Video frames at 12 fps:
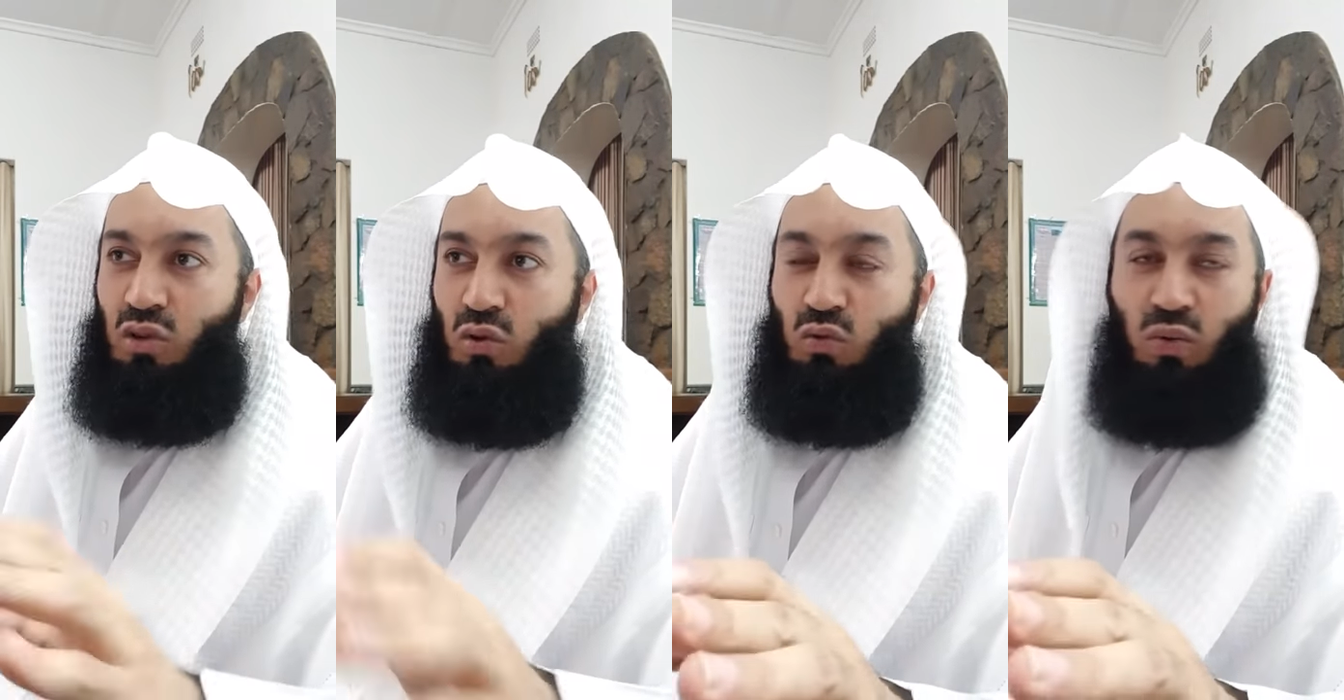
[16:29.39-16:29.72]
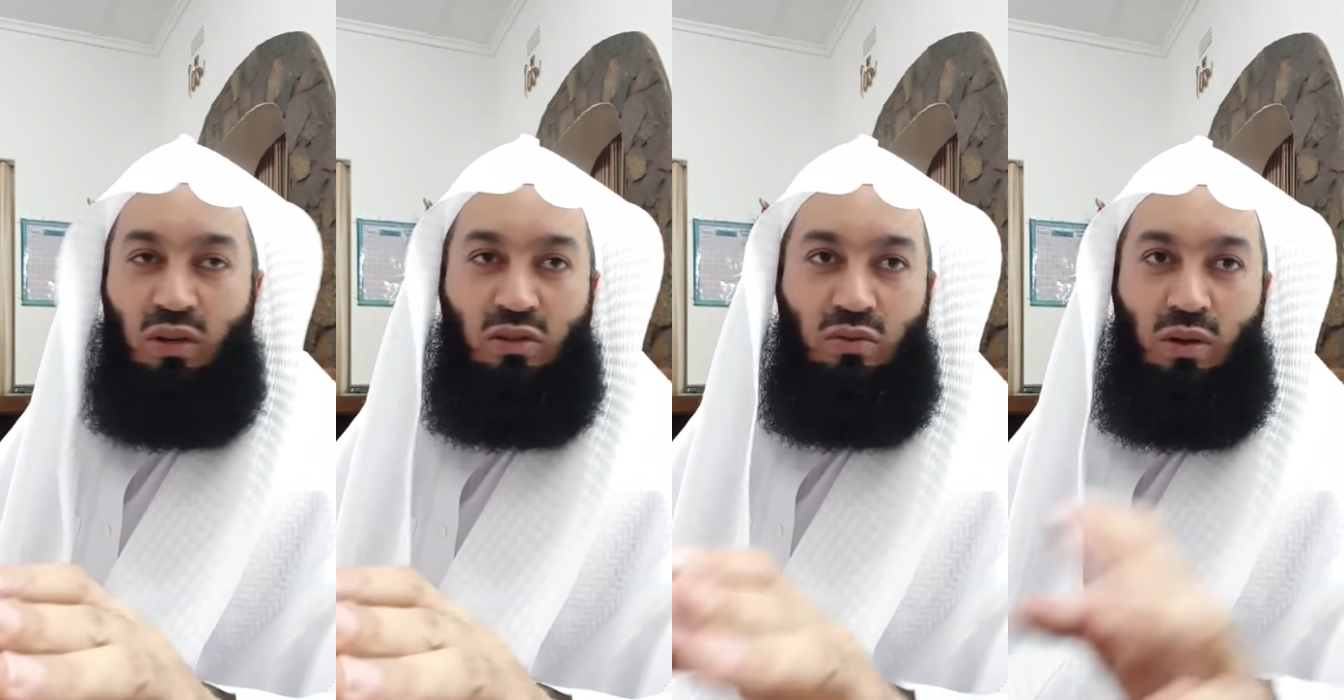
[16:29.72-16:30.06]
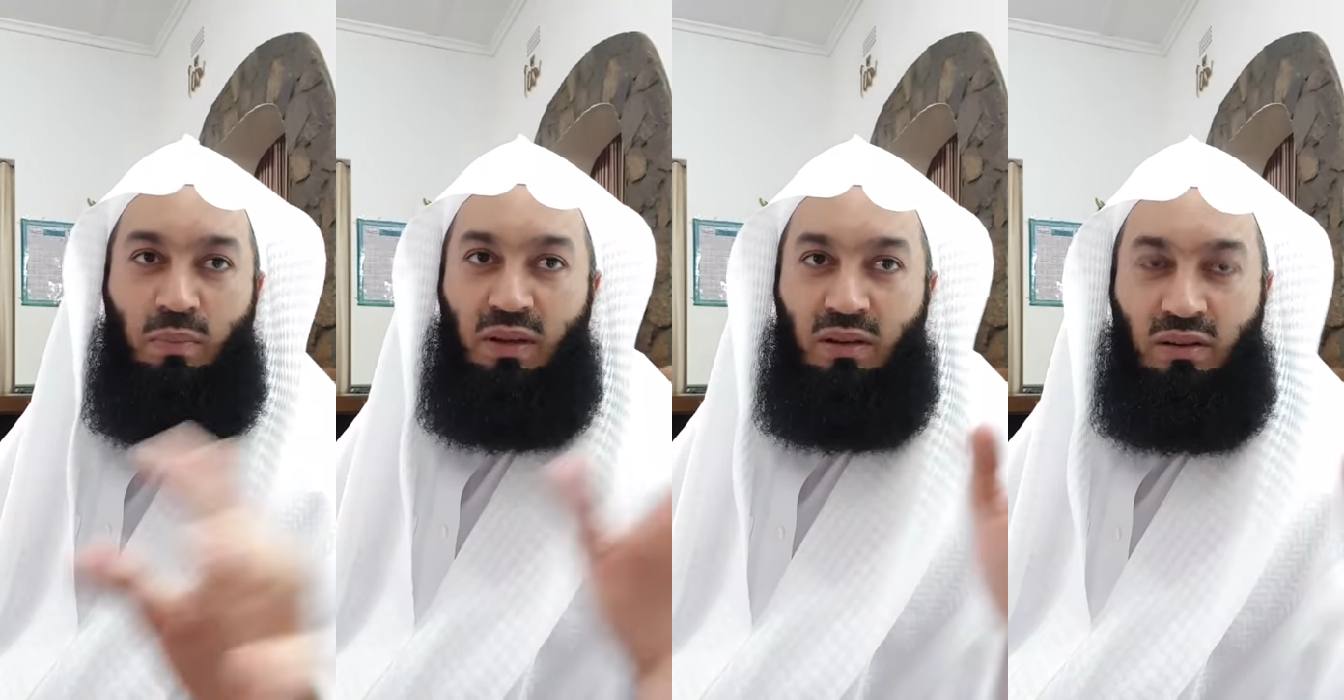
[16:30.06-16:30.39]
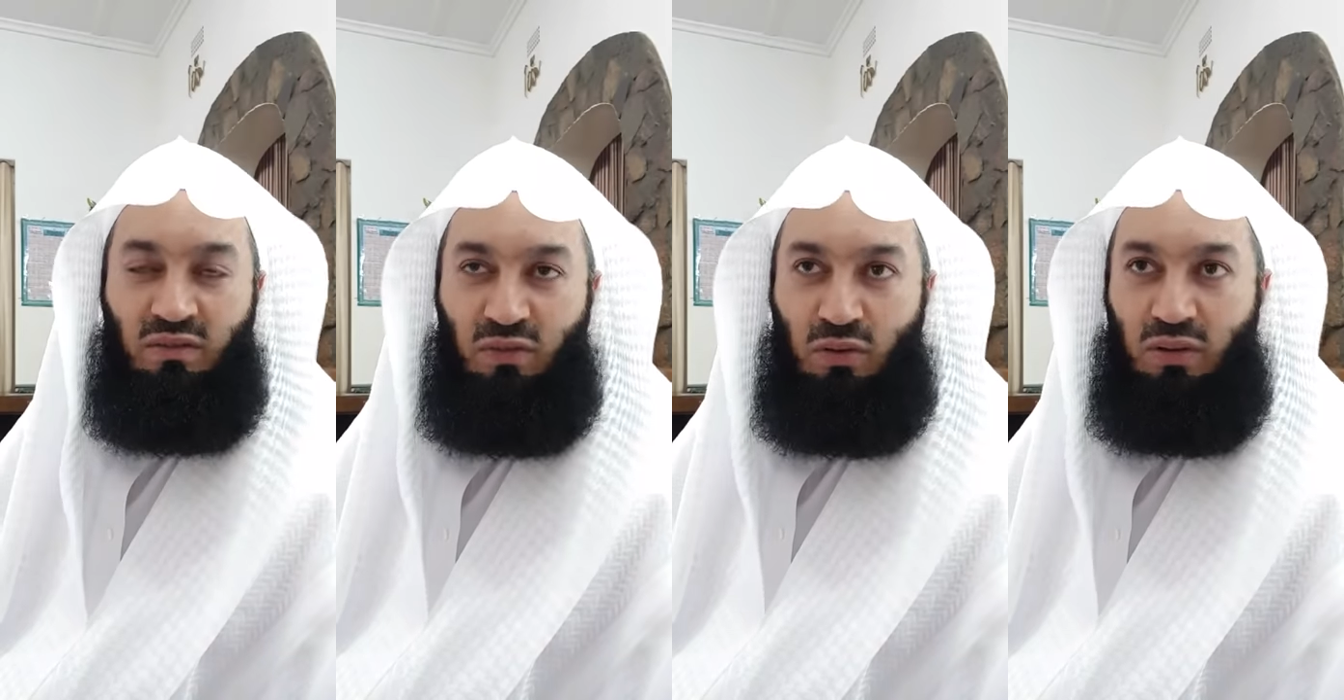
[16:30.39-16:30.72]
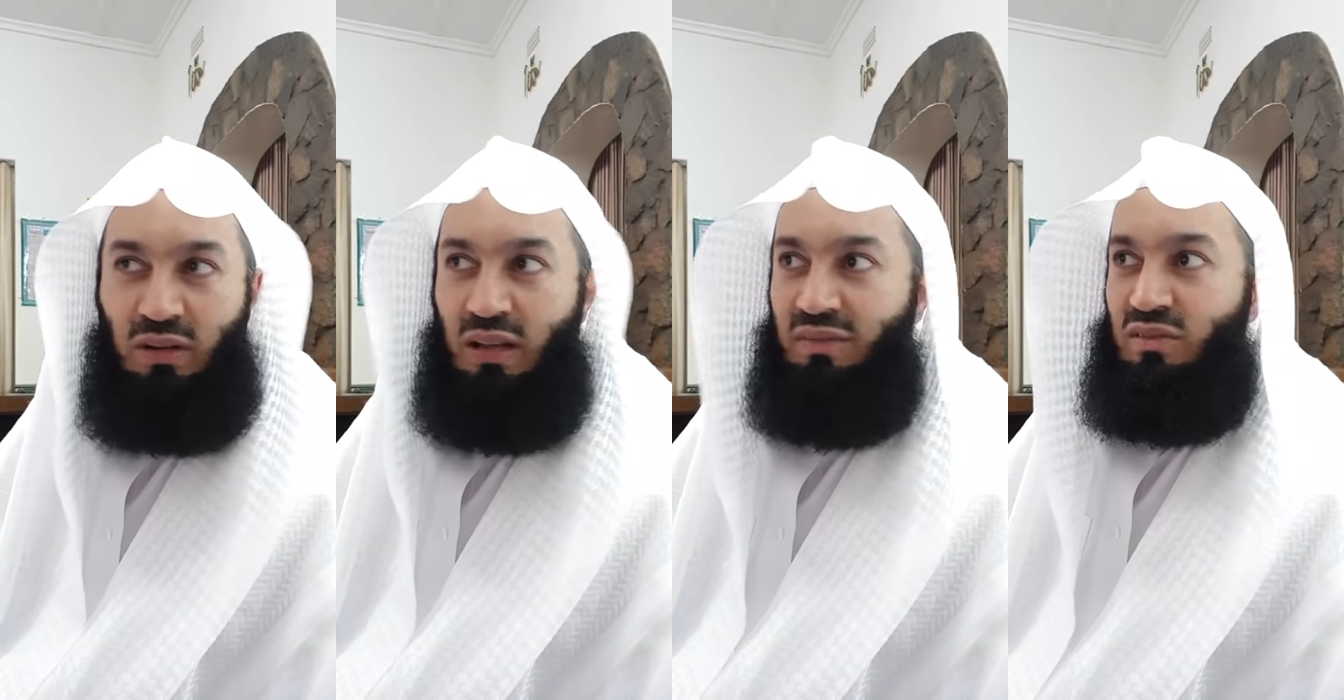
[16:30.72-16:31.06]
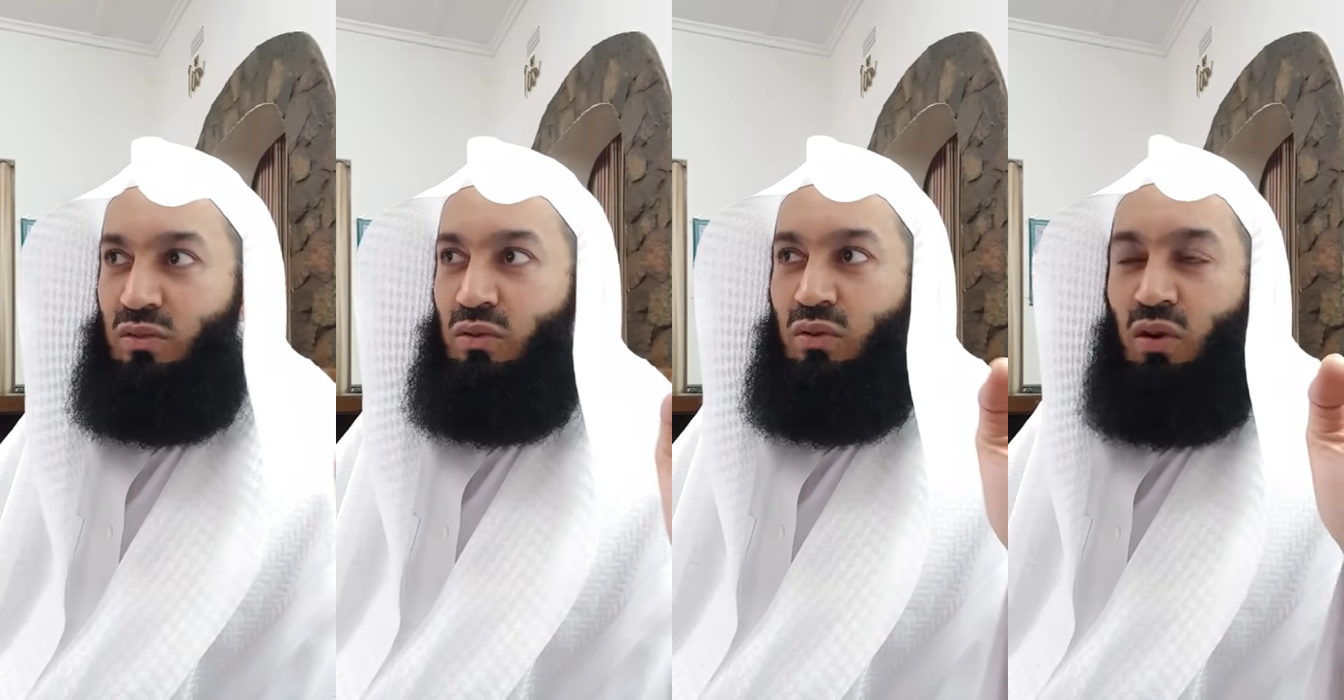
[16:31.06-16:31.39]
don't want to appear in
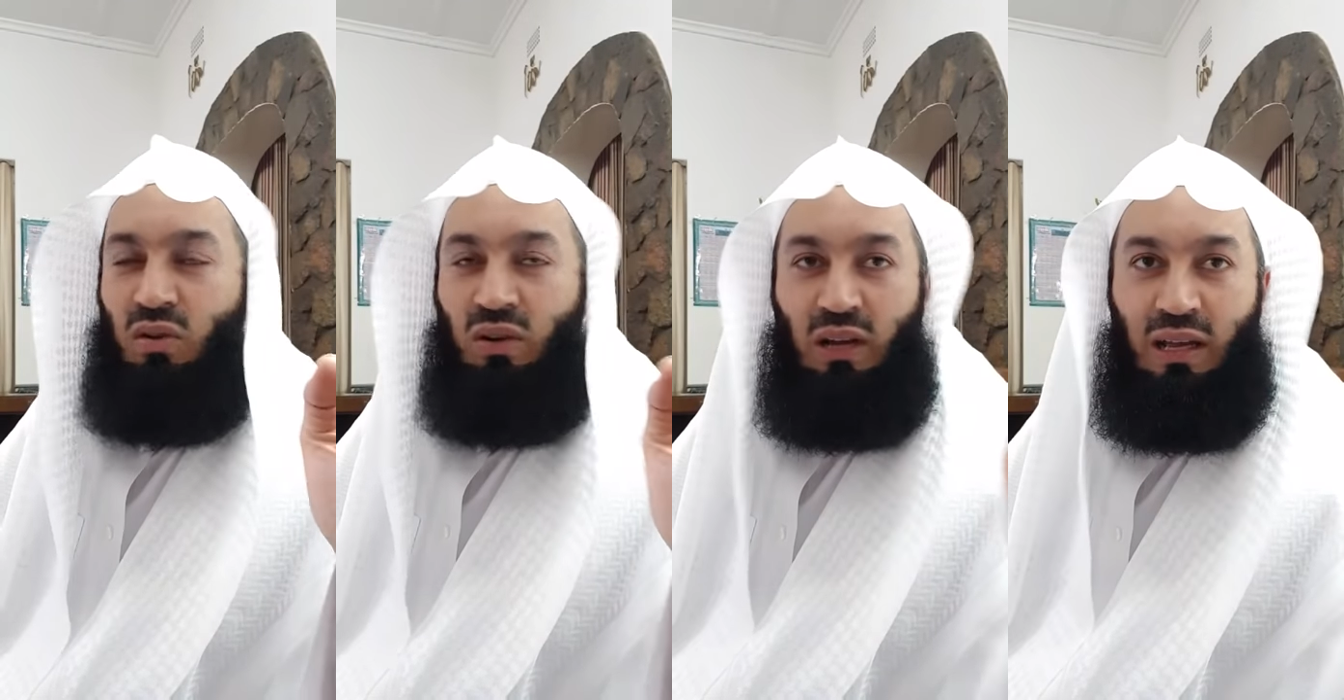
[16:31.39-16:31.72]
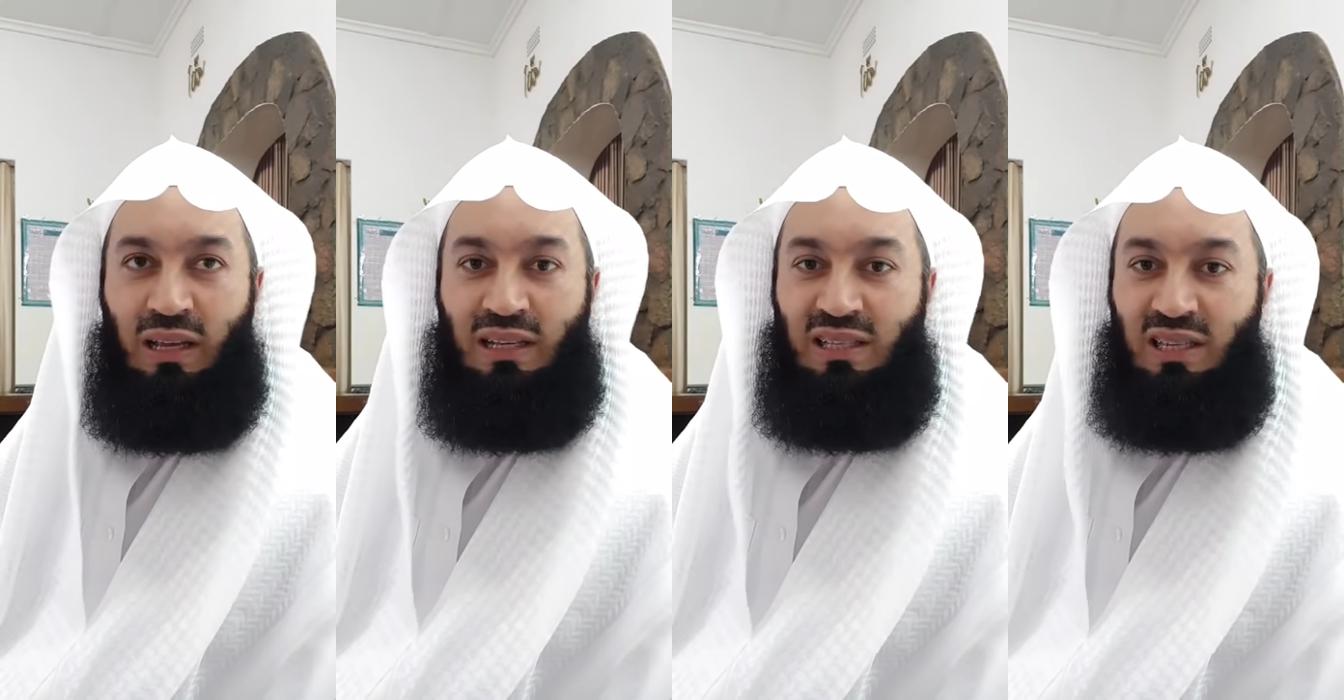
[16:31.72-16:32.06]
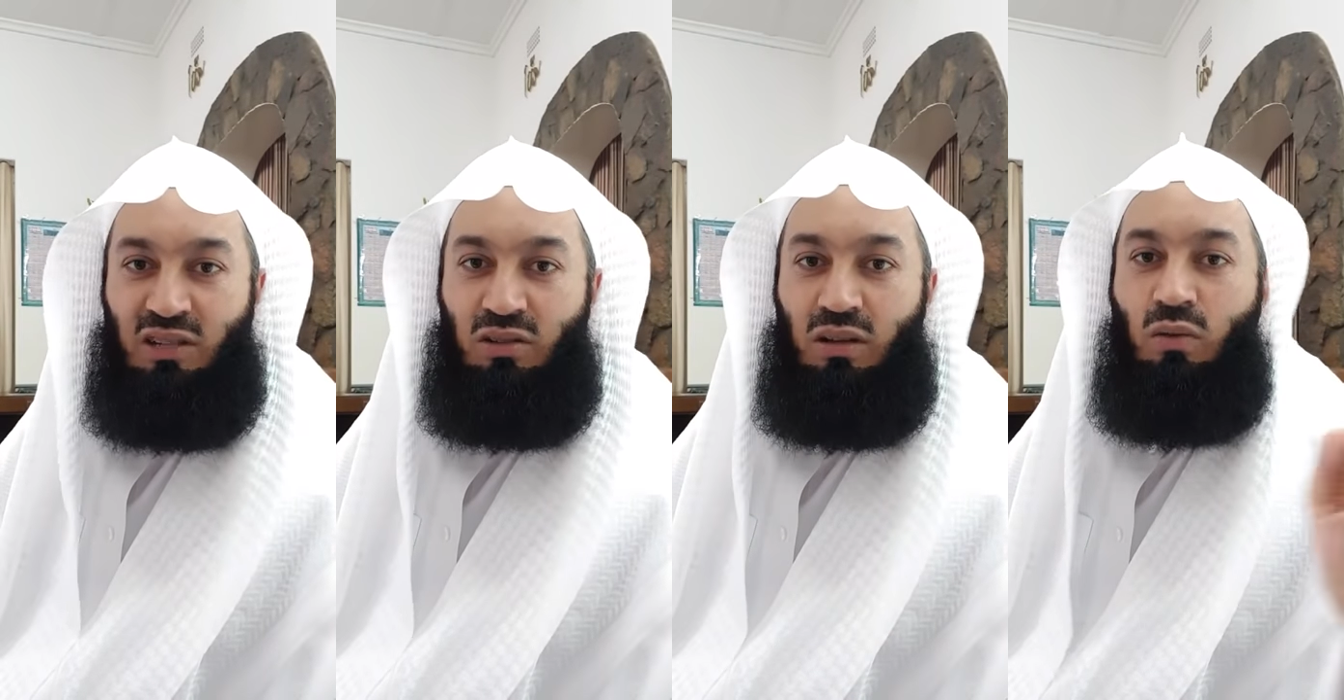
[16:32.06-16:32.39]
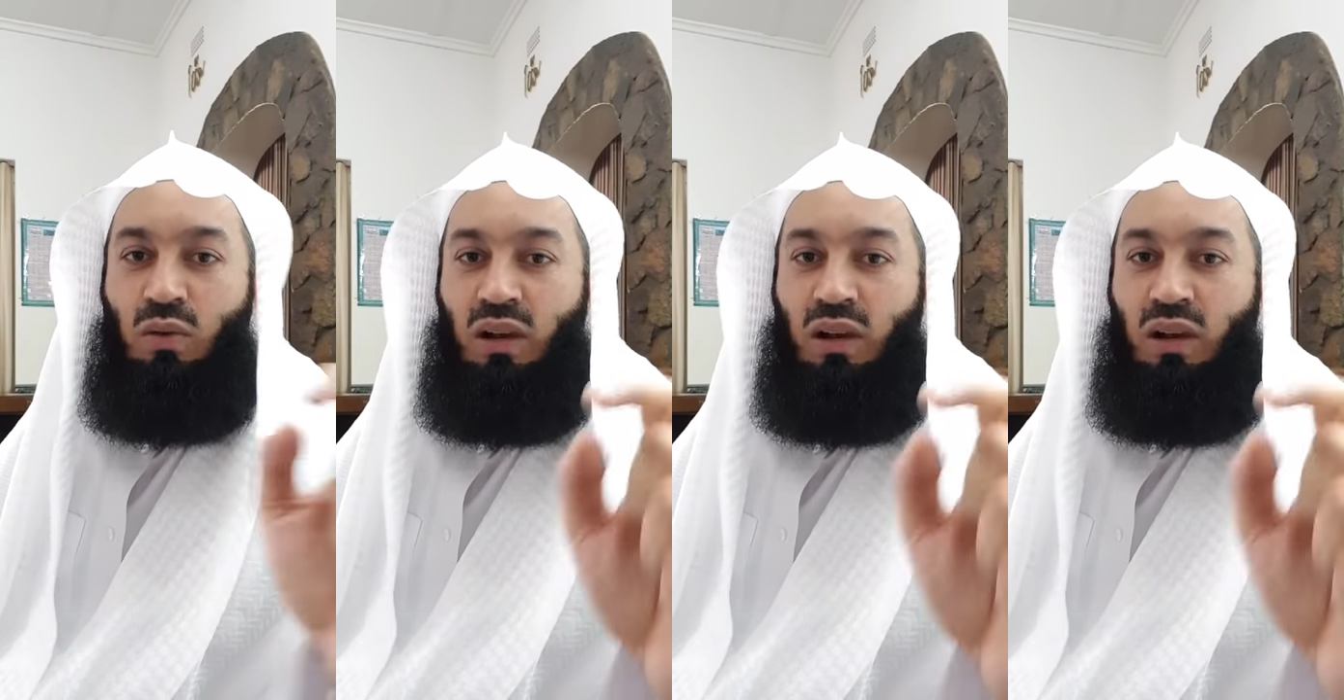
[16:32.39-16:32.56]
photographs or online, etc.,